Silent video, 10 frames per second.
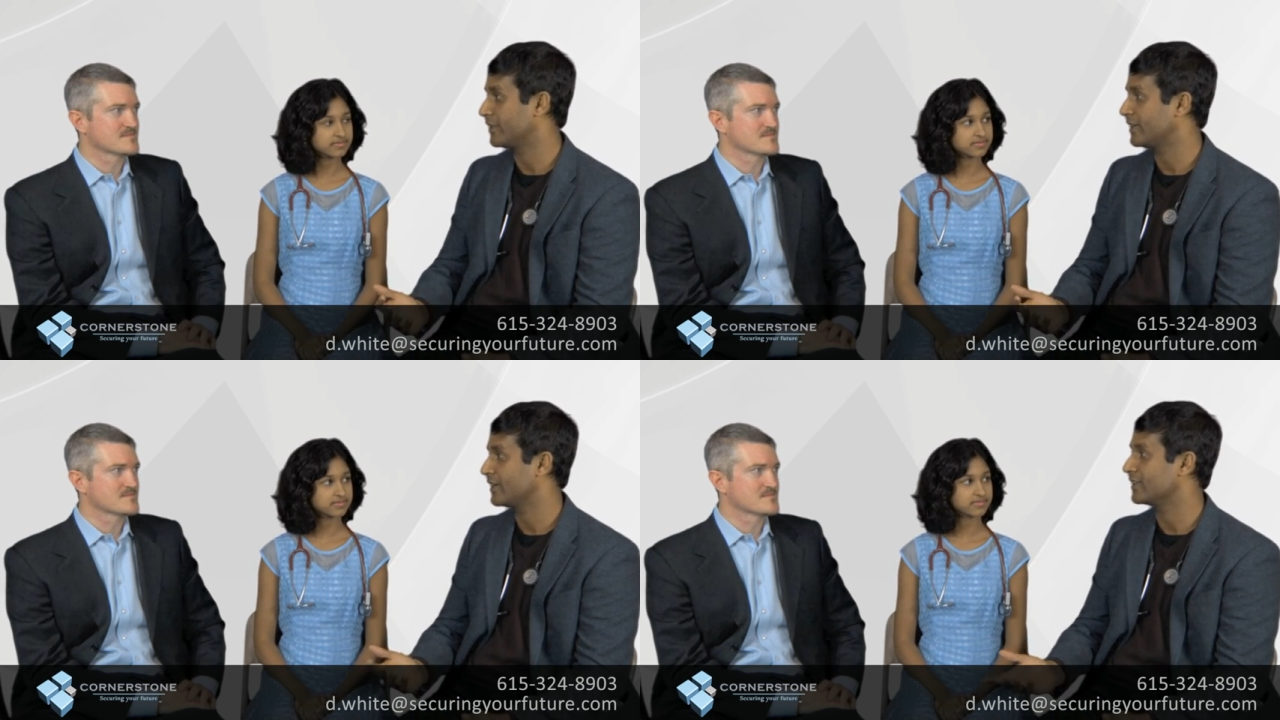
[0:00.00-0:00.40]

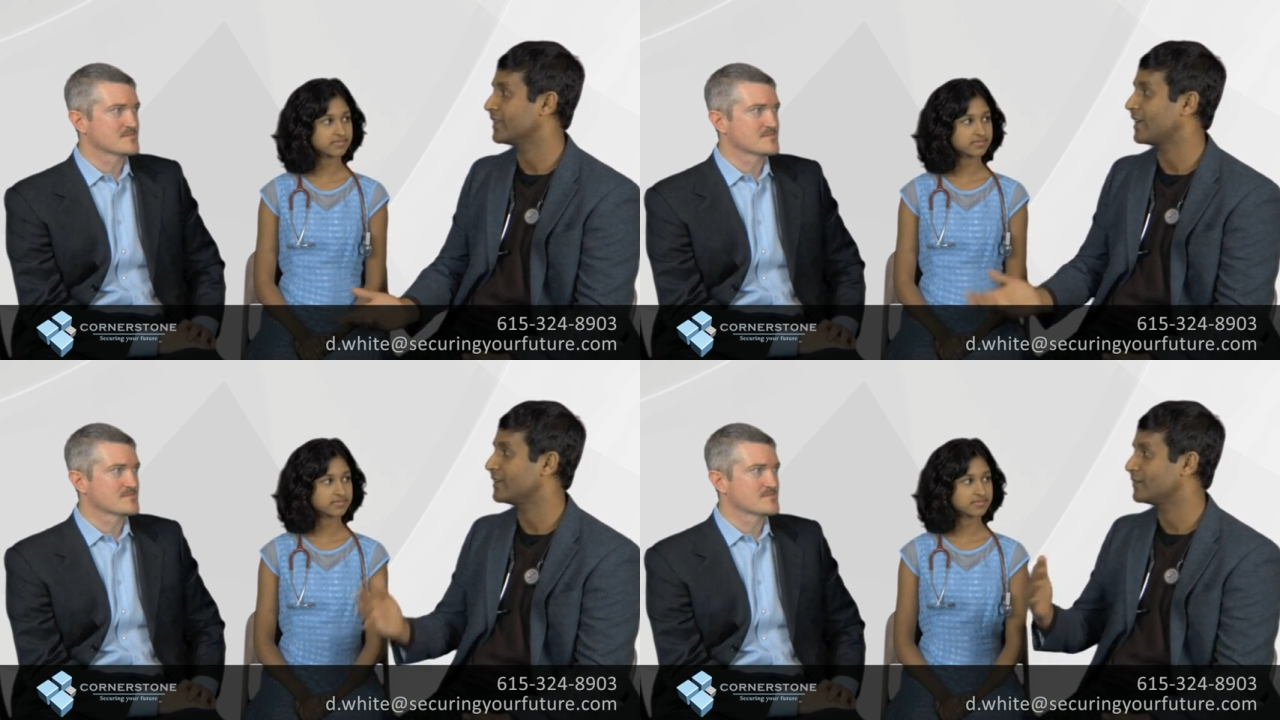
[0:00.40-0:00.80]
Speaker 1: thing in
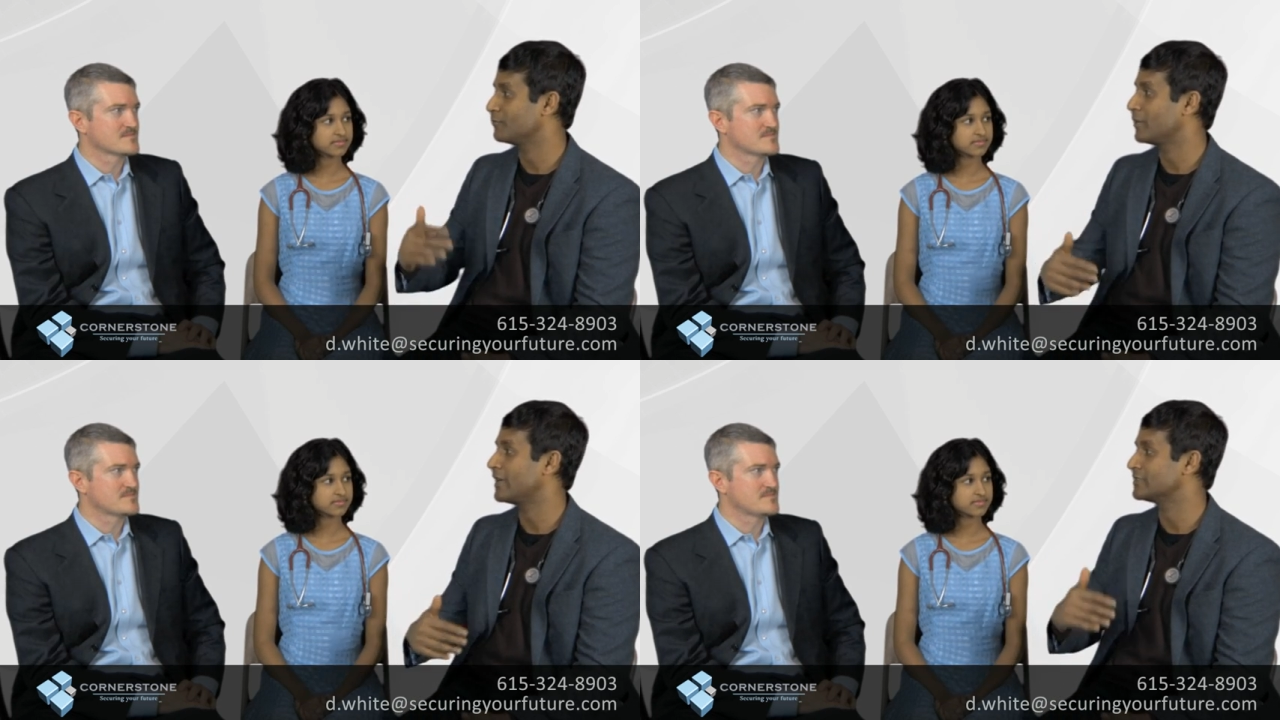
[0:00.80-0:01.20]
that
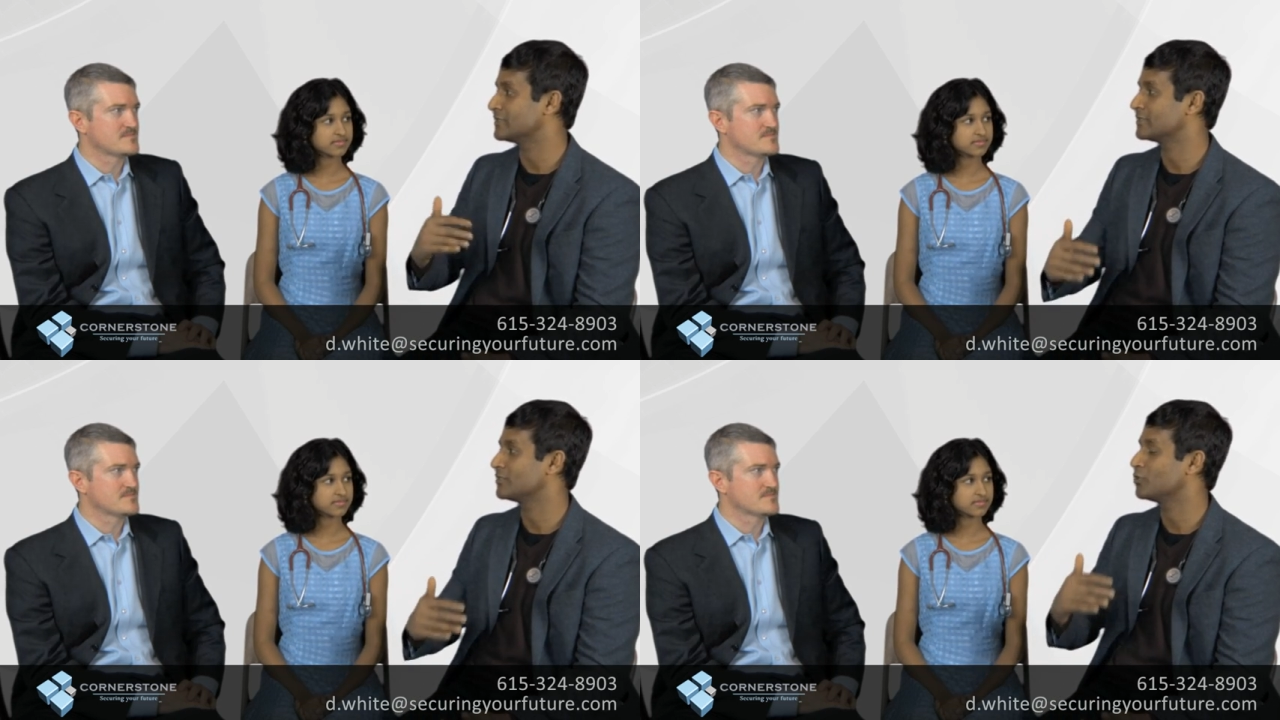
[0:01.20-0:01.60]

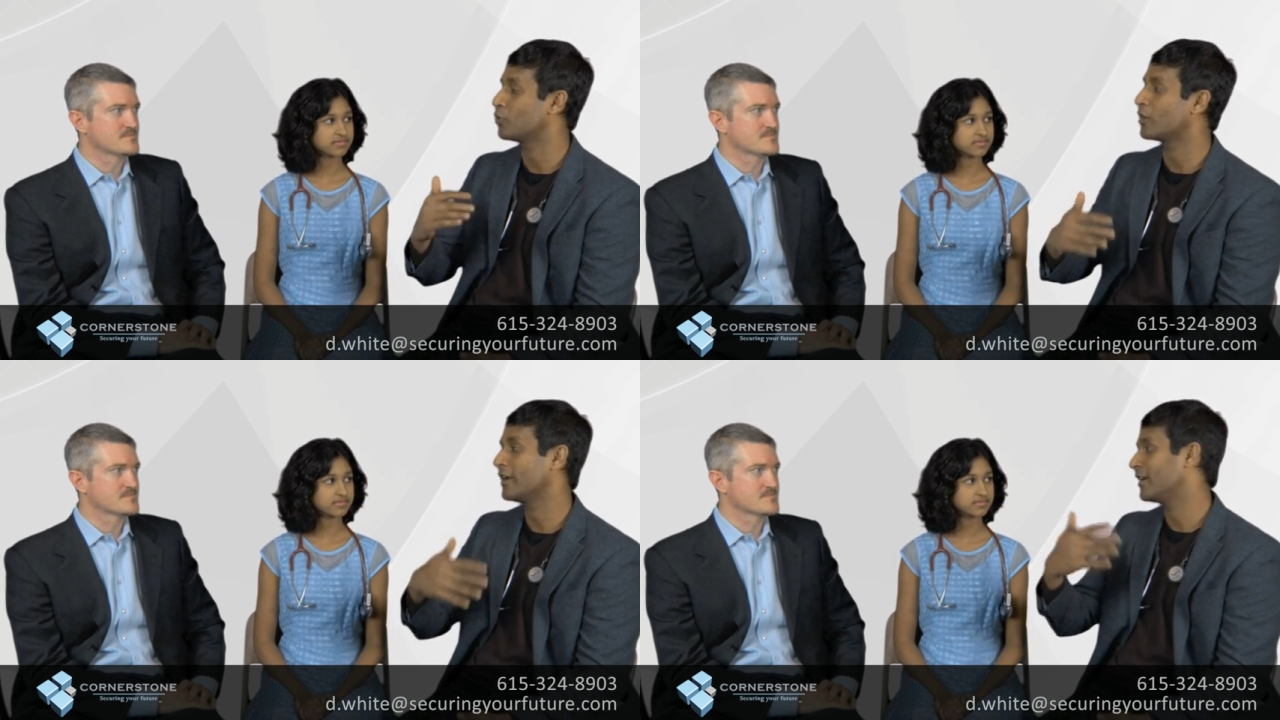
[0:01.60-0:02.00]
patients who
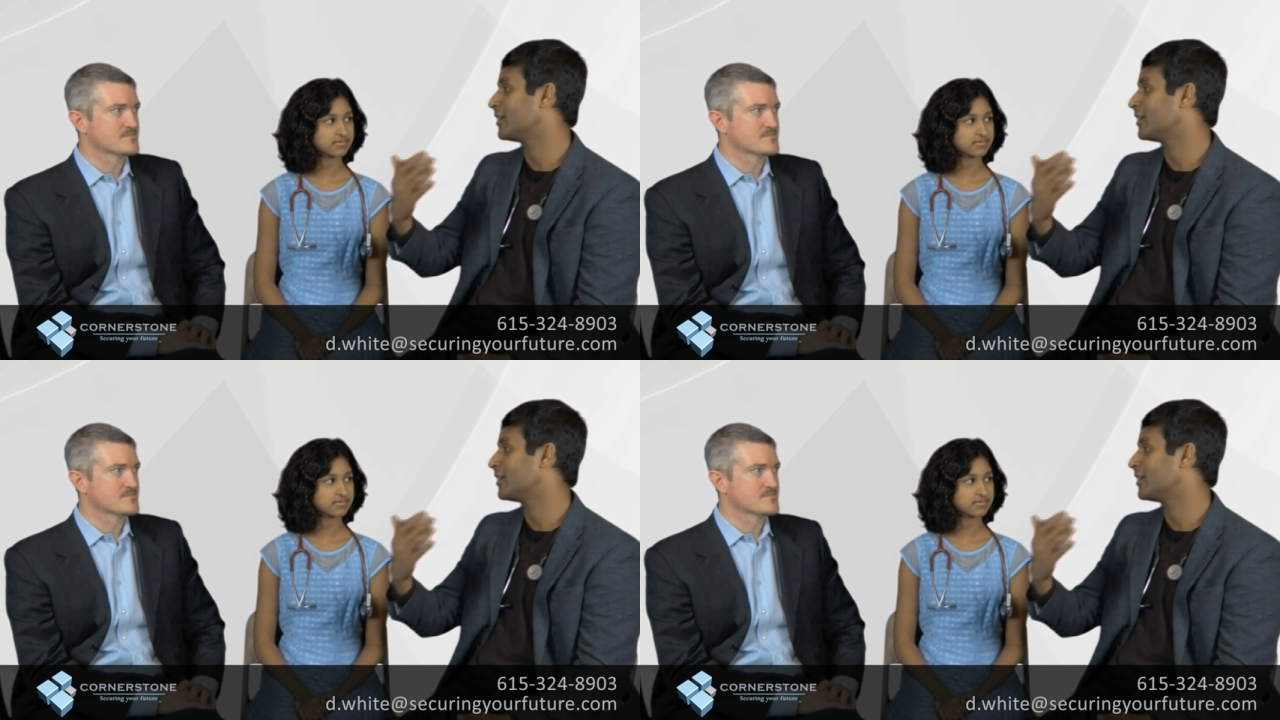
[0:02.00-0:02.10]
are at